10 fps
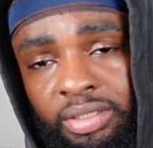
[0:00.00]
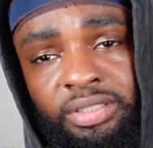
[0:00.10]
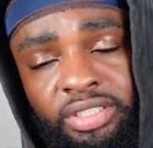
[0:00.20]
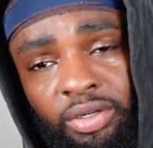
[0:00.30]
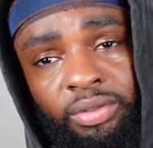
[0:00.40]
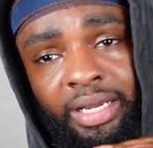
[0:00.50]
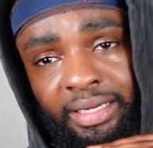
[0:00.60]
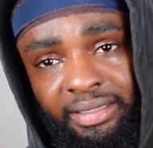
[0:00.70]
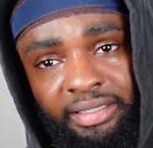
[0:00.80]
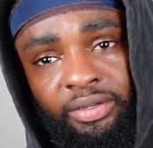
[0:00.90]
so
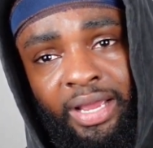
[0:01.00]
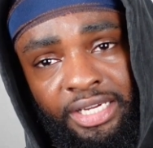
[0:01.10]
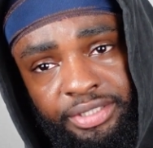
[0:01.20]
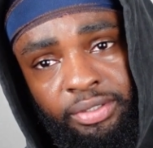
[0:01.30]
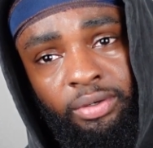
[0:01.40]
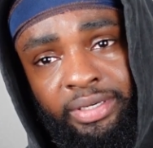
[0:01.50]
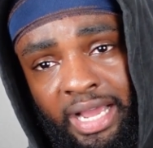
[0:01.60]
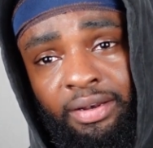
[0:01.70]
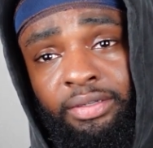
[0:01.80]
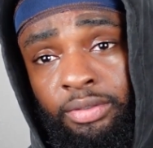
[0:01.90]
like as you go
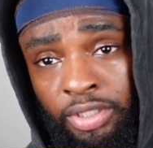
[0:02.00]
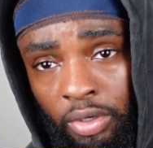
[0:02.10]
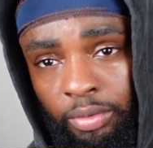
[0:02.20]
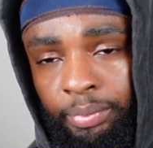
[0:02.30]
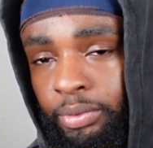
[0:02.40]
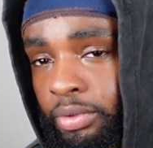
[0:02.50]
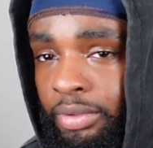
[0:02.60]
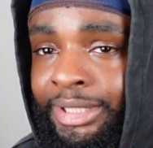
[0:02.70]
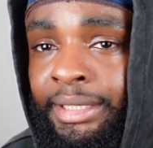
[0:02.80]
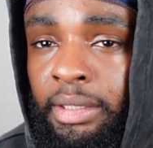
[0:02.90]
down in the total pool,